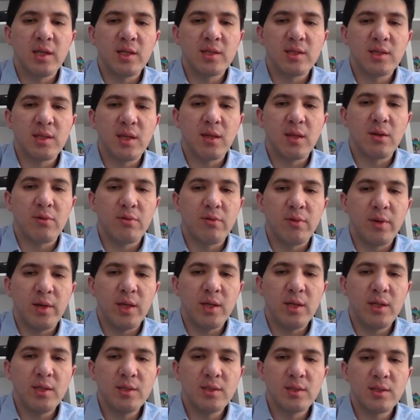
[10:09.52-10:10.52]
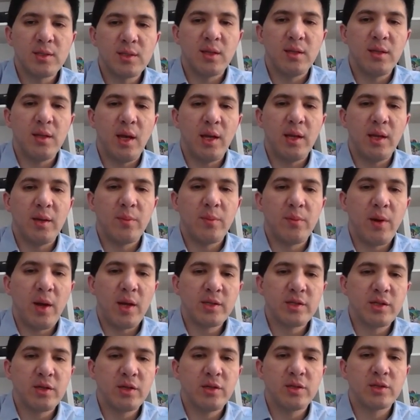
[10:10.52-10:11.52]
is increased, then the
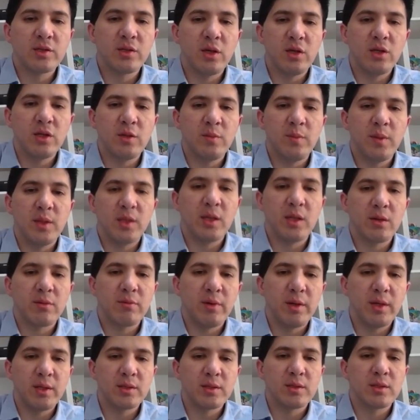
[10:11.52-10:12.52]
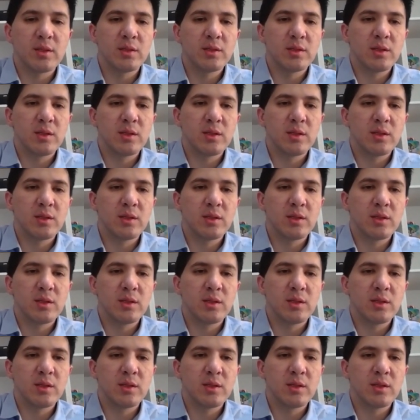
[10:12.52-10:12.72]
pressure is going to be decreased.